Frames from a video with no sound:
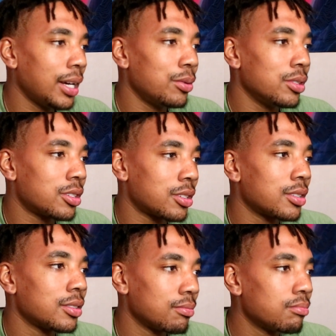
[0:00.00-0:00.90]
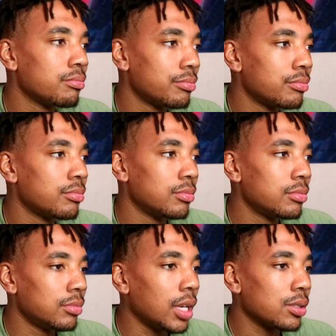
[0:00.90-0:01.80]
That was
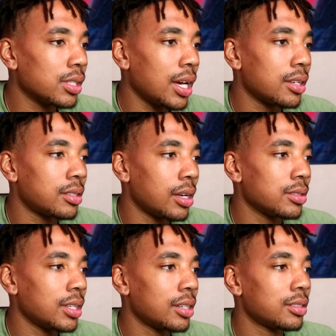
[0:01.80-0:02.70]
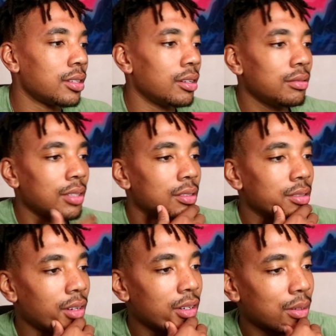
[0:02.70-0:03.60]
nice still. That
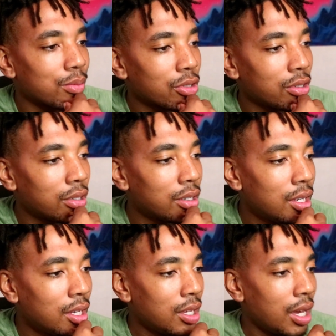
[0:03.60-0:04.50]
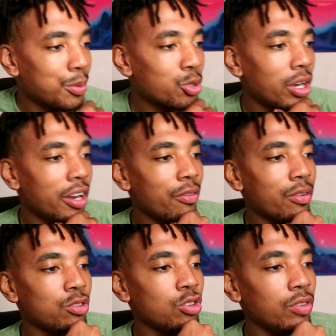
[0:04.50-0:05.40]
was nice. I'm sure
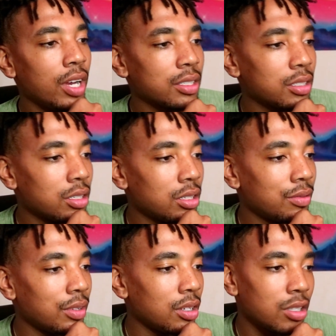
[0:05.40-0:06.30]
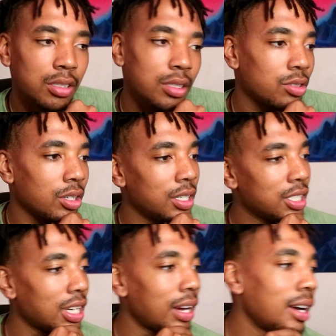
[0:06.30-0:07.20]
everyone who's reacting to his videos enjoyed the
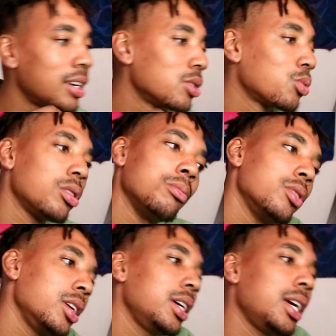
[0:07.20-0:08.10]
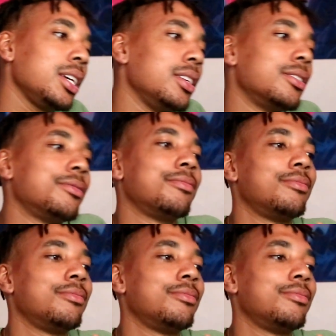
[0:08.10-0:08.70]
shout out as well. Boy, hey.